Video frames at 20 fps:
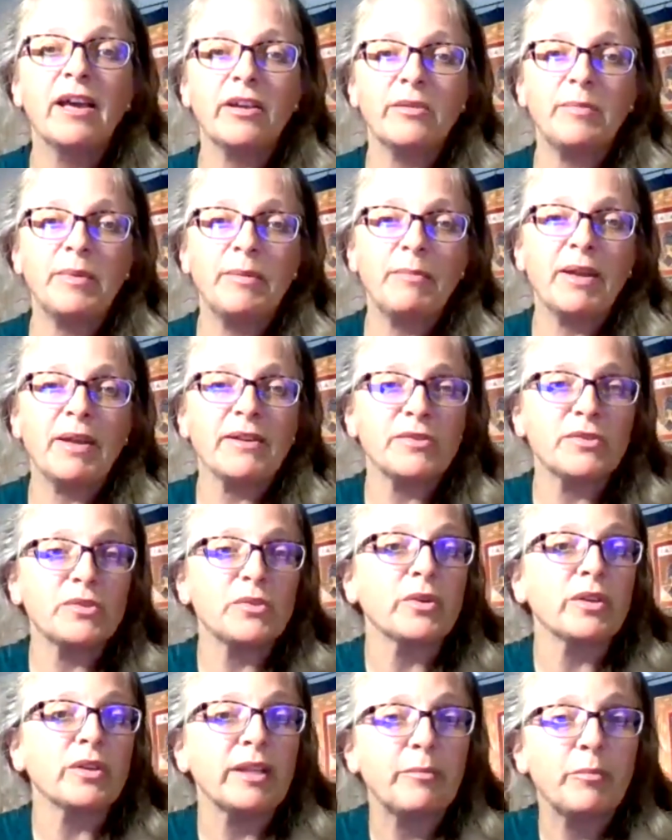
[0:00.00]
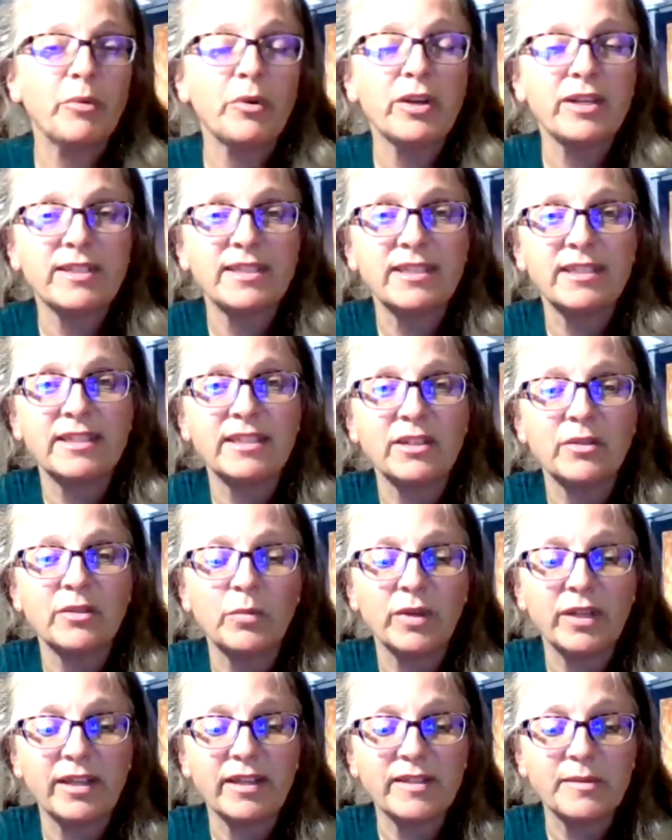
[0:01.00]
how to be pastorally present in
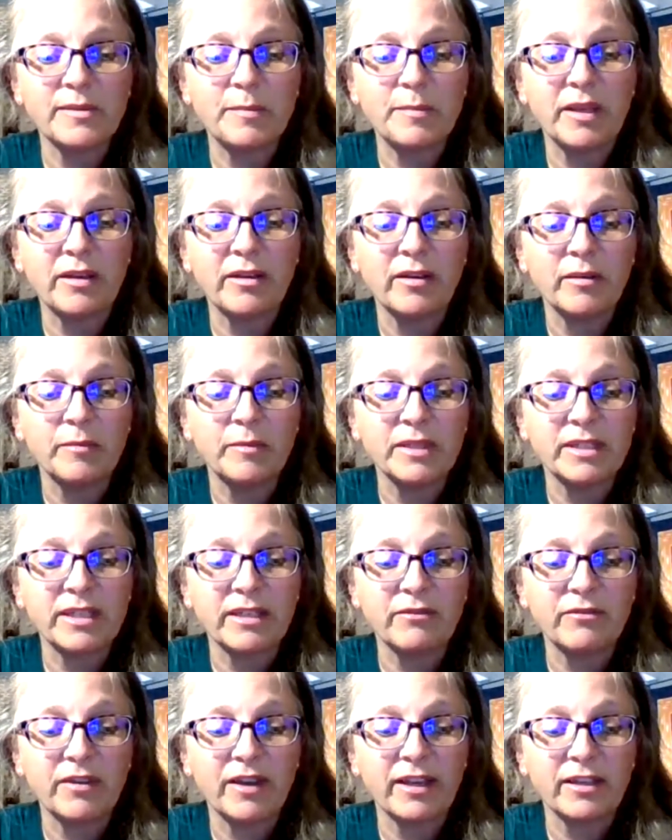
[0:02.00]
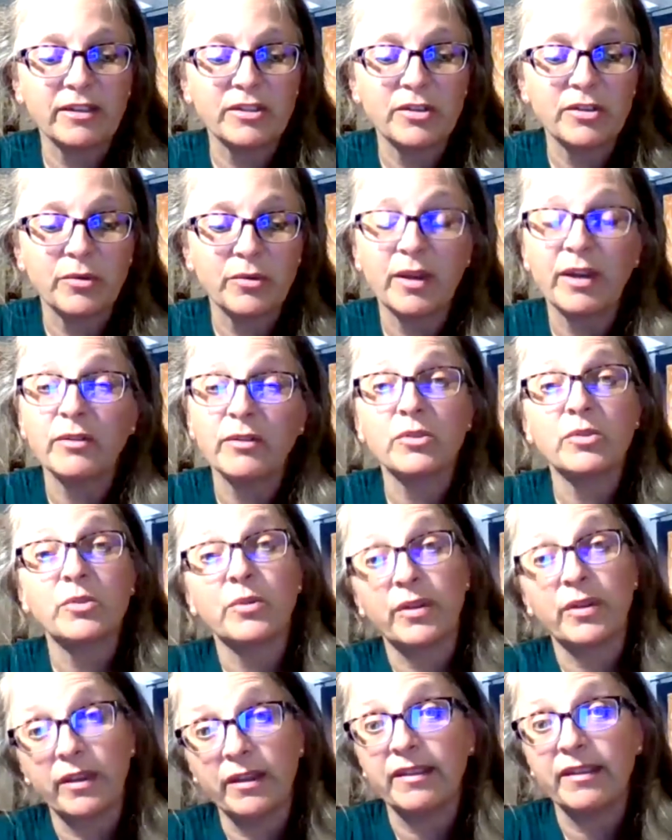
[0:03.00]
what has become a de facto
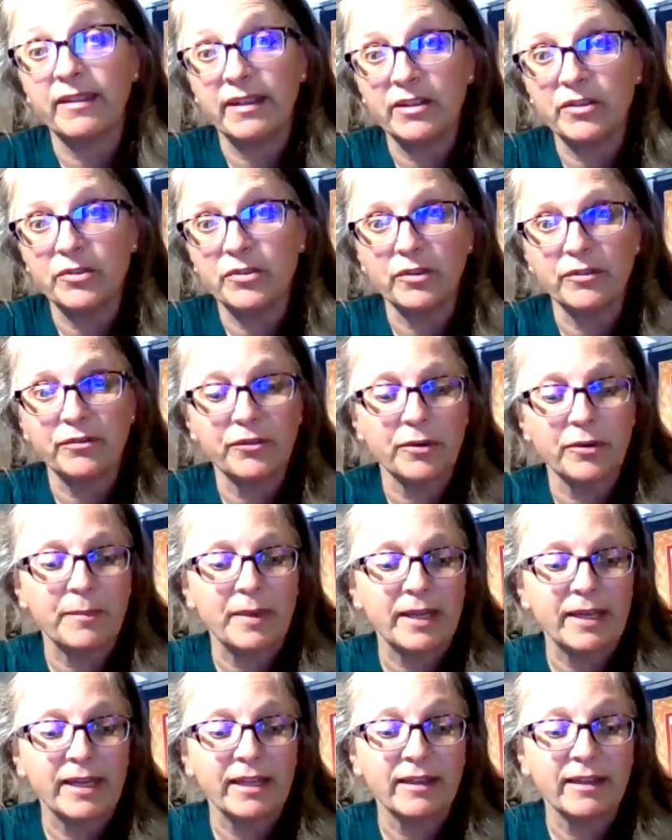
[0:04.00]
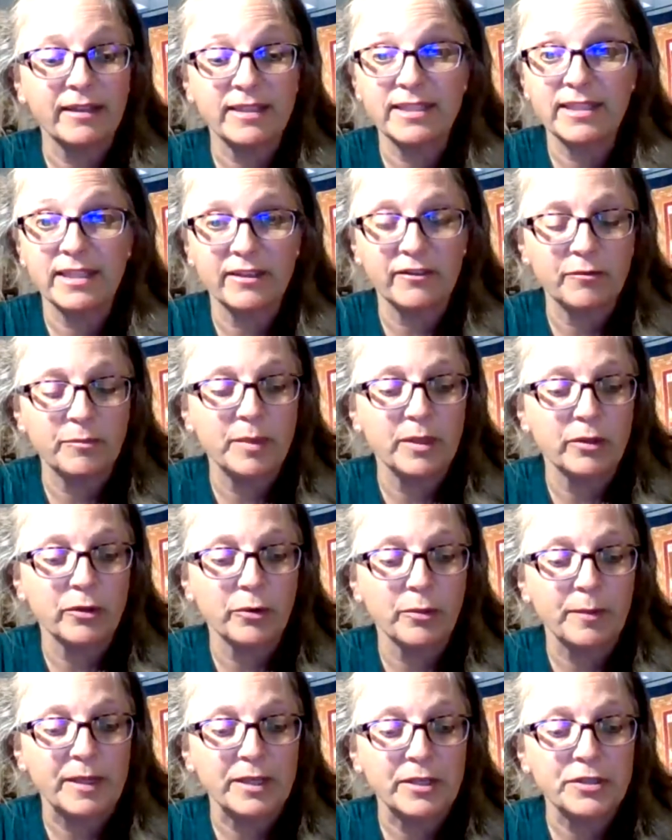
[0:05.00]
outdoor cathedral for many and site of
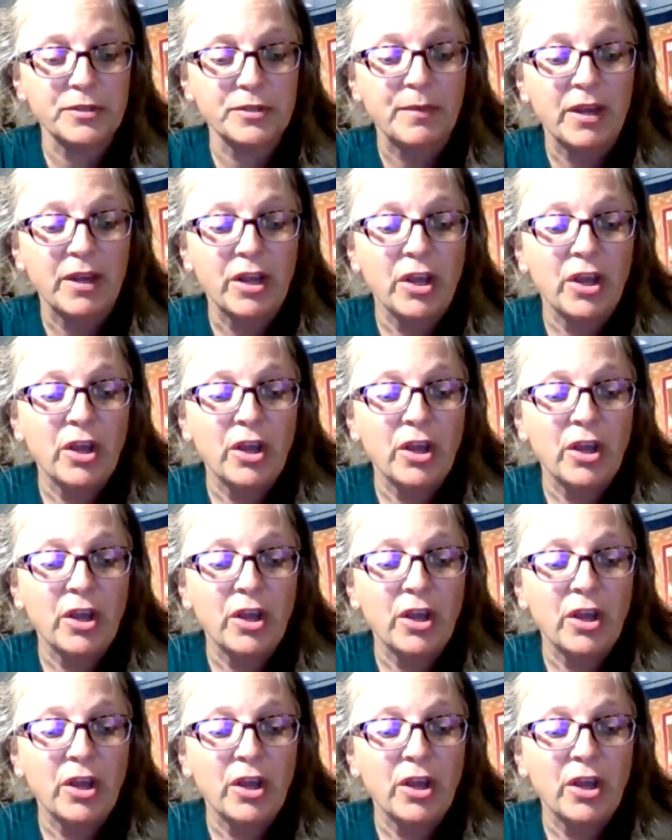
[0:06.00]
pilgrimage.